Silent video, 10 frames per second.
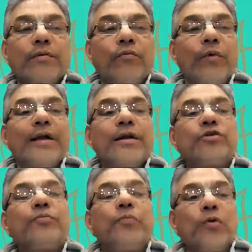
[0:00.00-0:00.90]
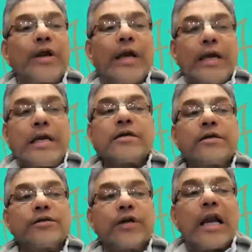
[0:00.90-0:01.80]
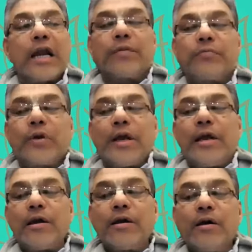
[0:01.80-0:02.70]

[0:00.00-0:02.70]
went to Puri, Jagannath Puri,